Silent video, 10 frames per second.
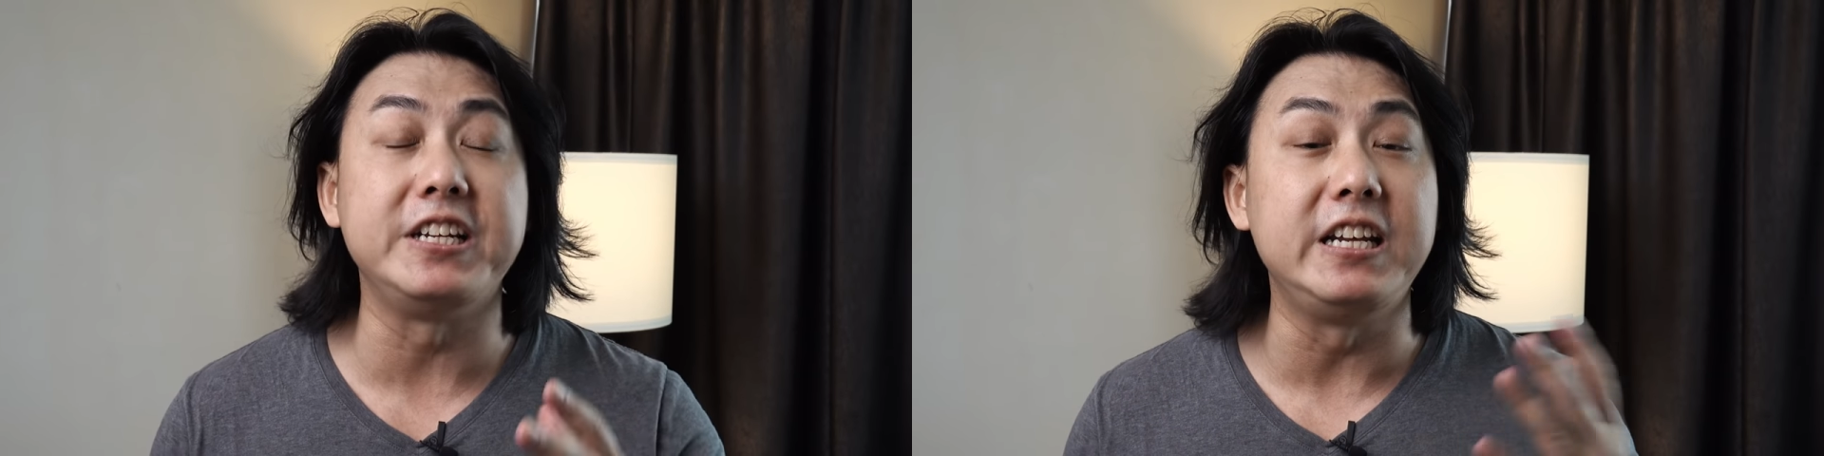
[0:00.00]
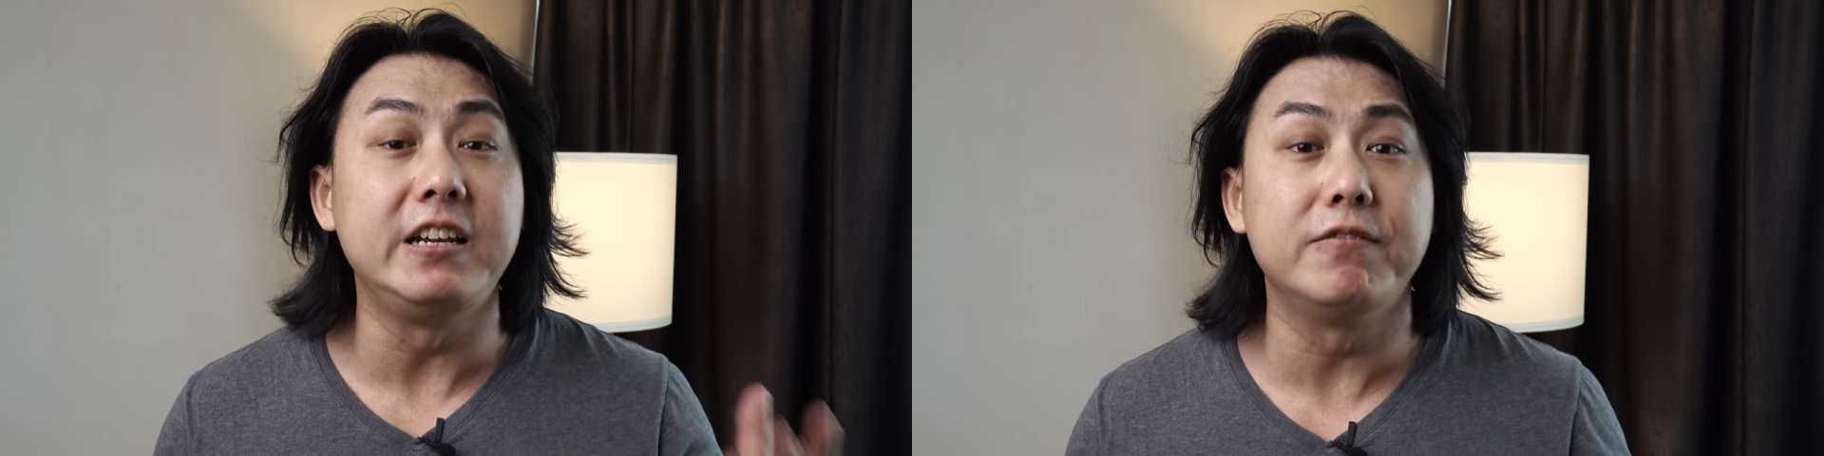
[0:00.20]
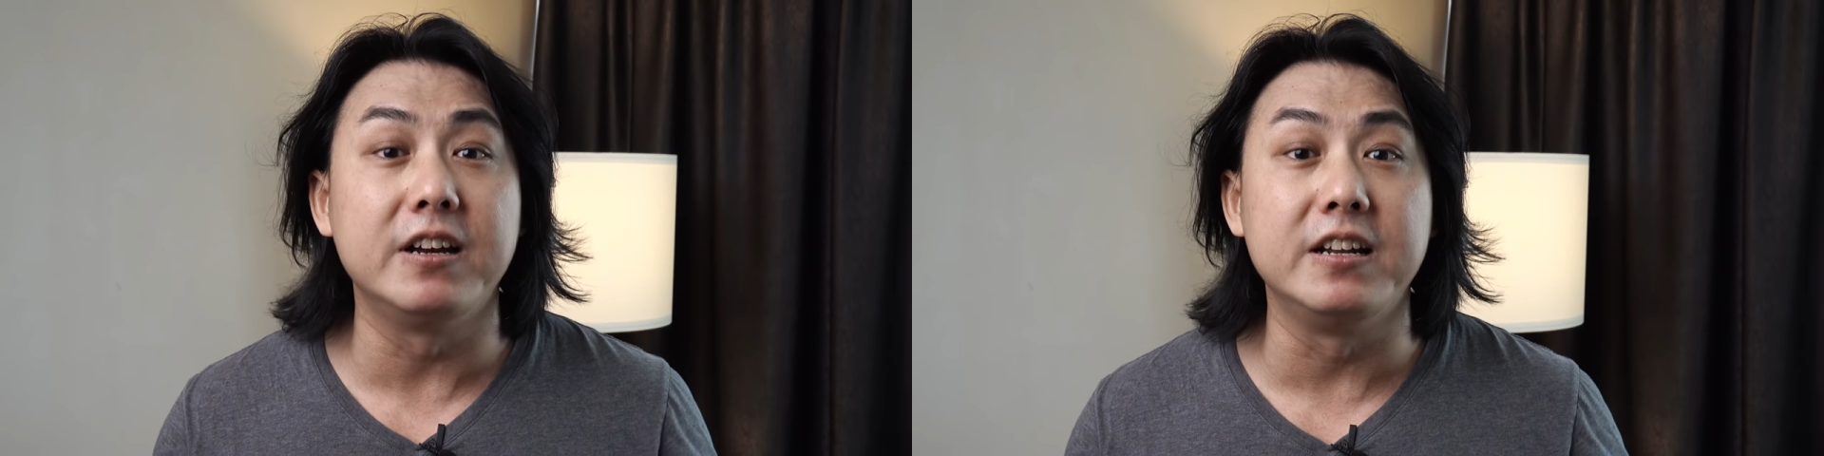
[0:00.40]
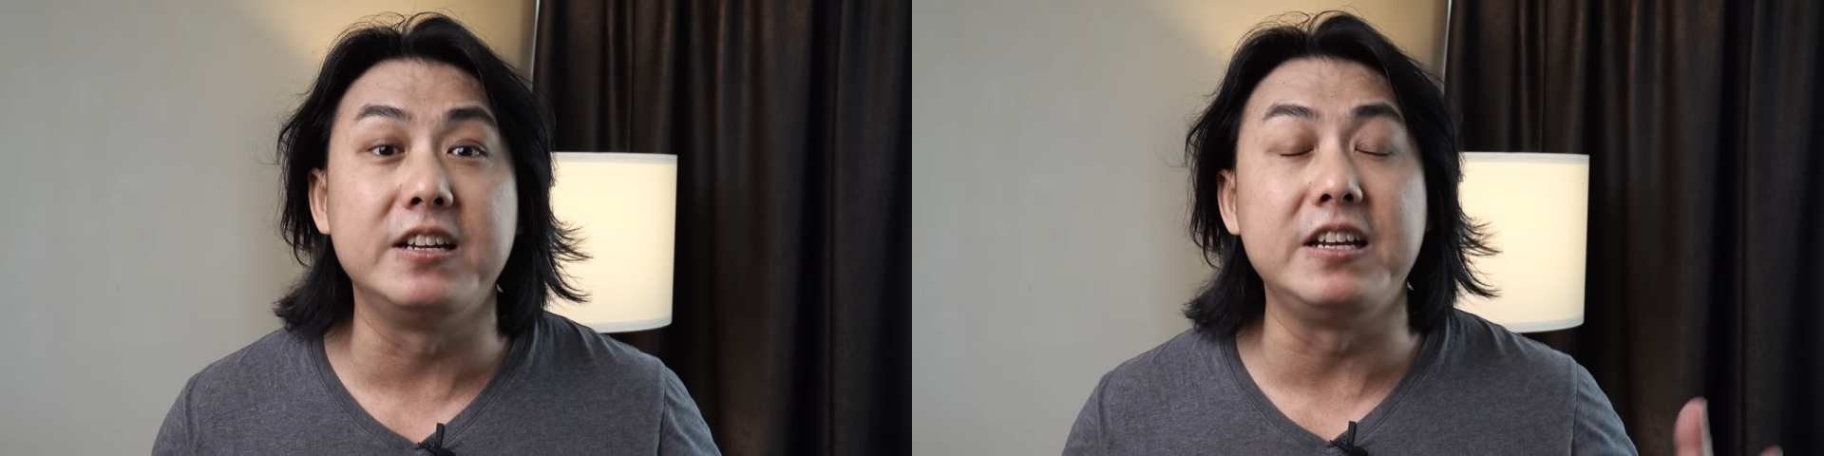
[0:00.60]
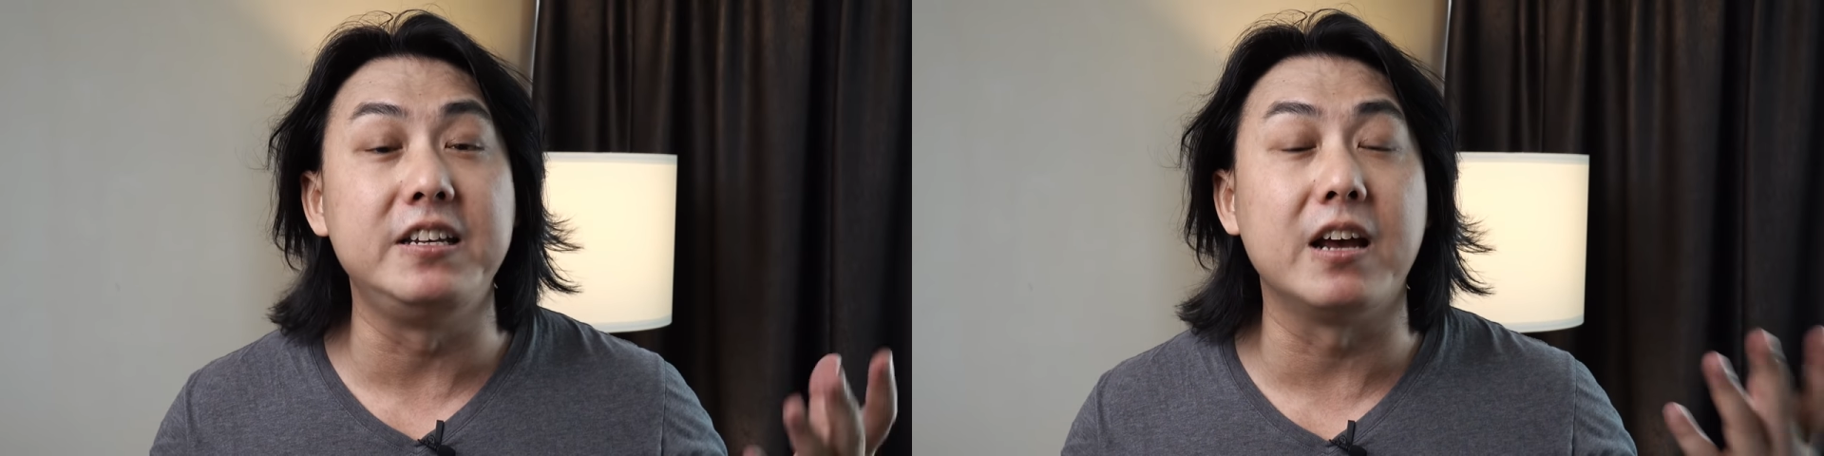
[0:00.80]
even
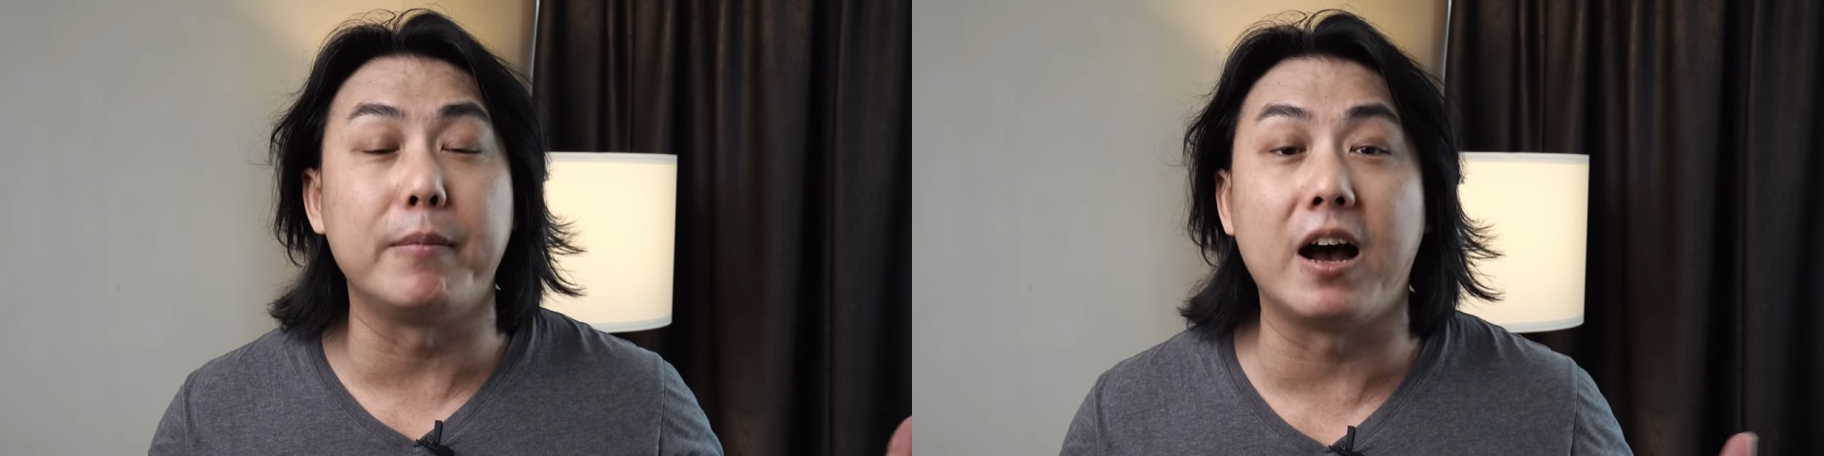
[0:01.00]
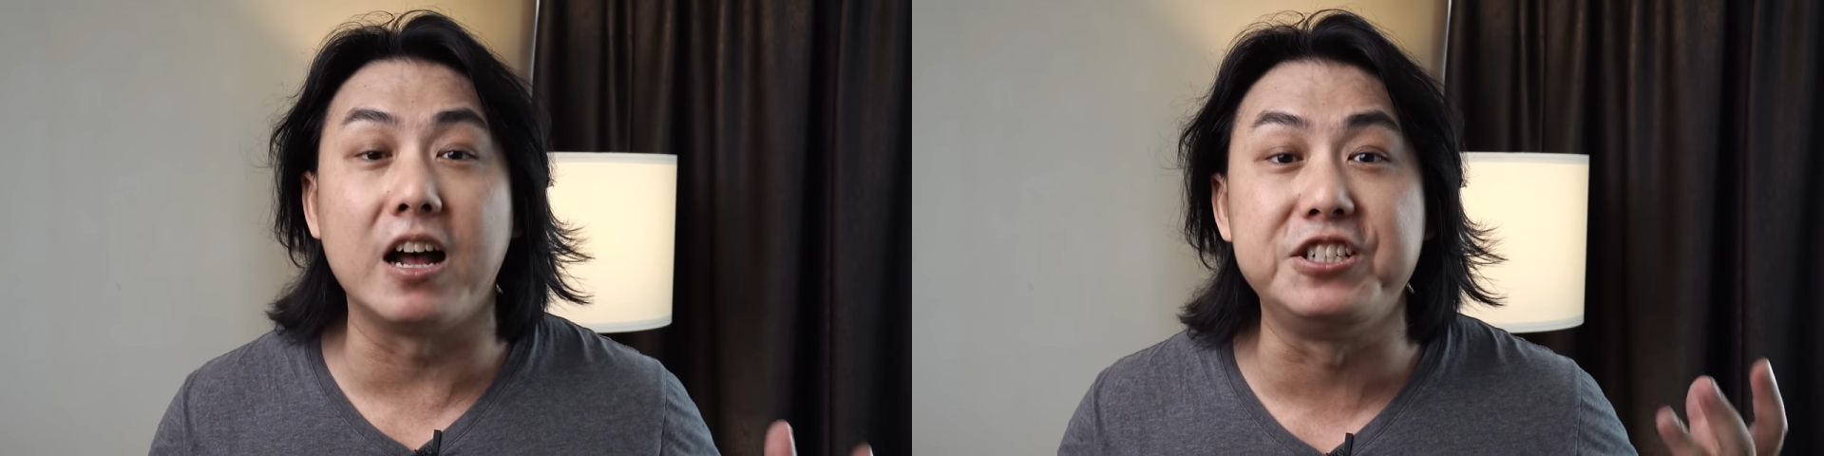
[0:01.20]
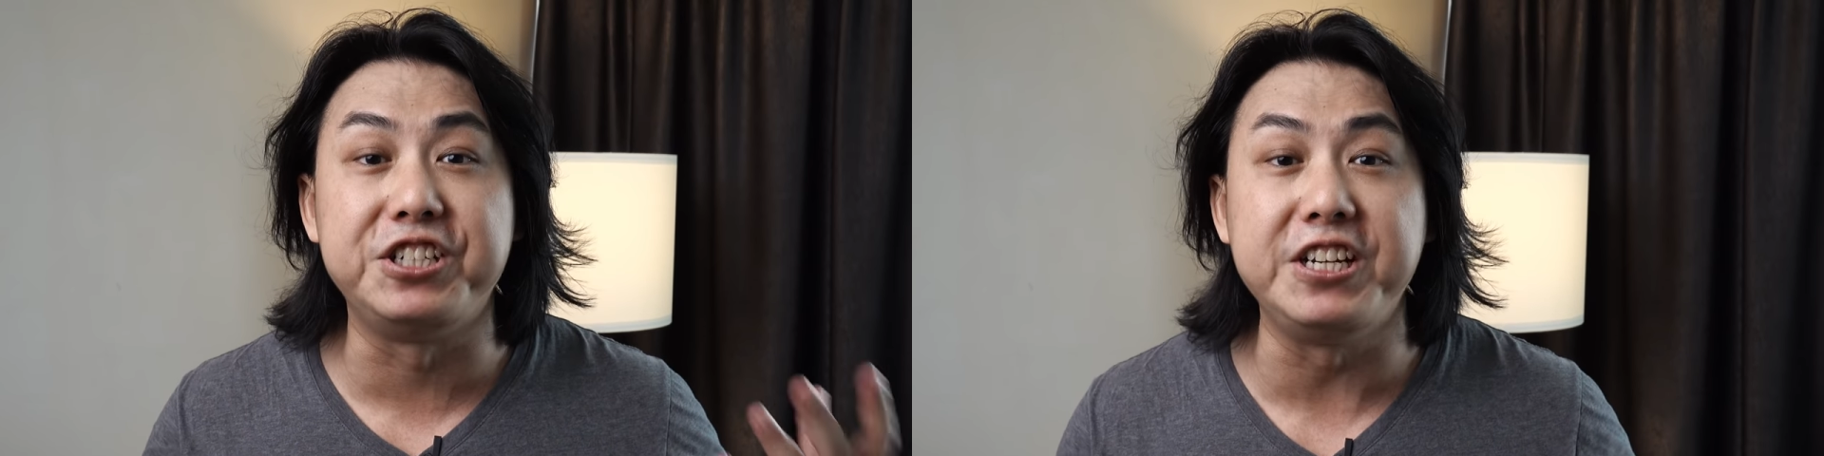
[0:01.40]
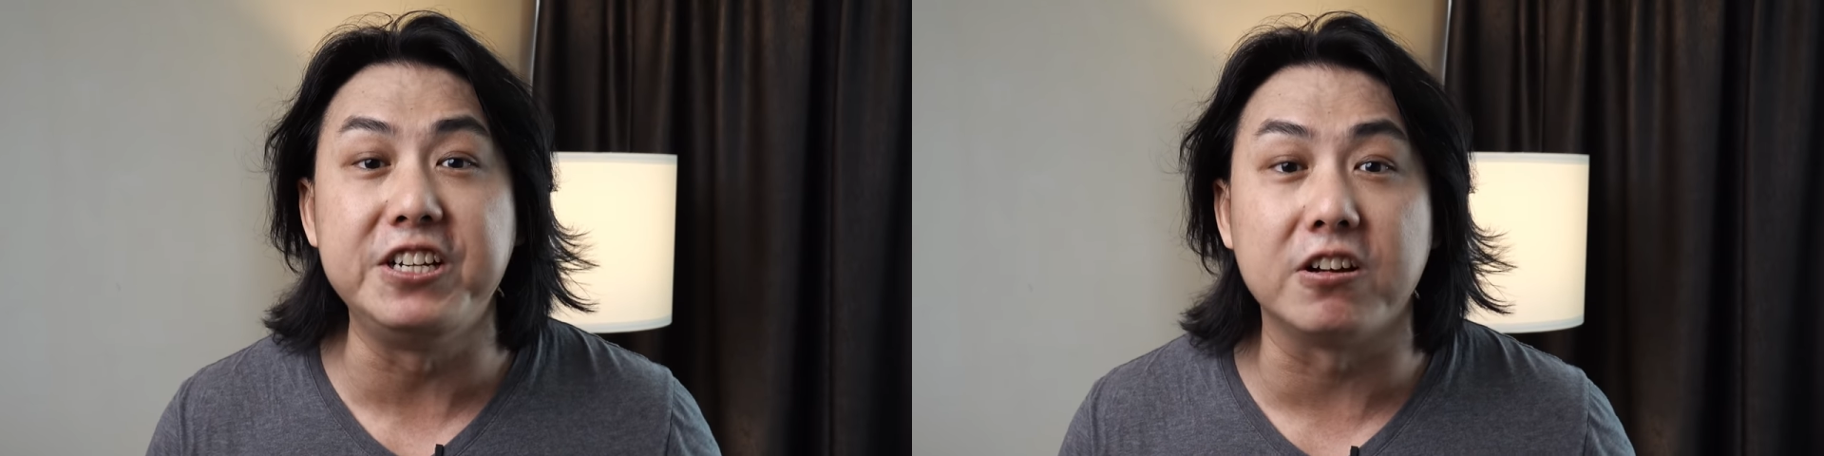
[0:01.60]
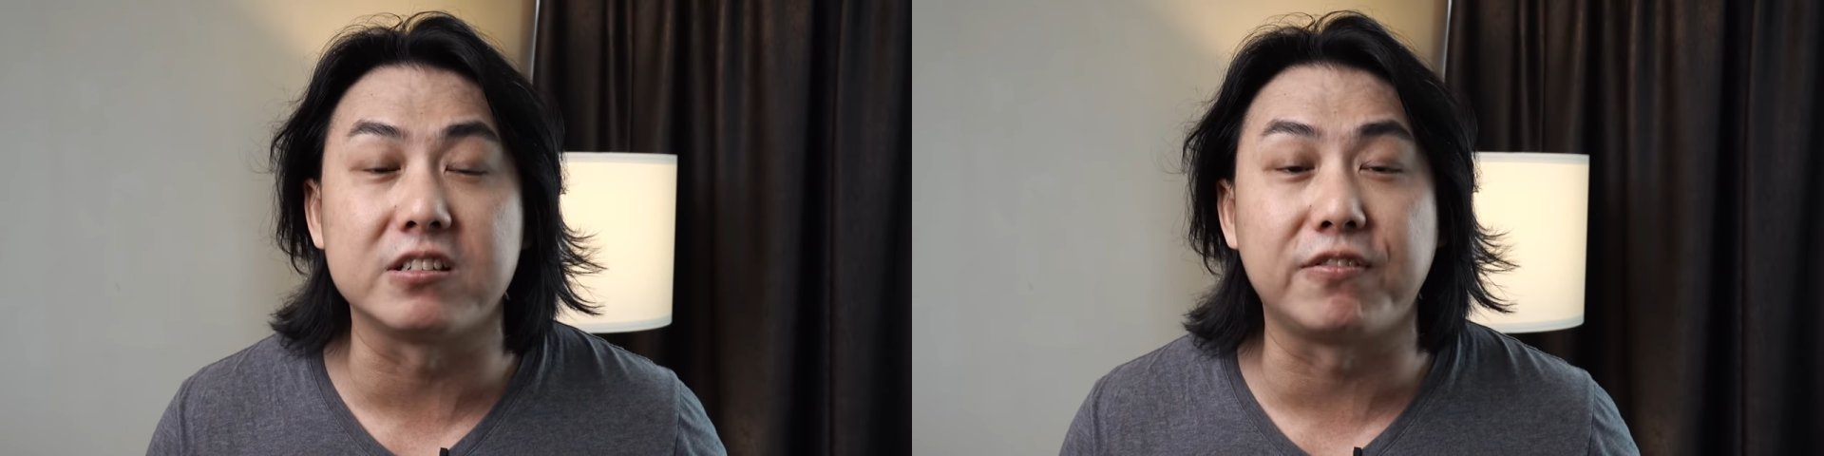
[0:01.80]
the Yamaha Genos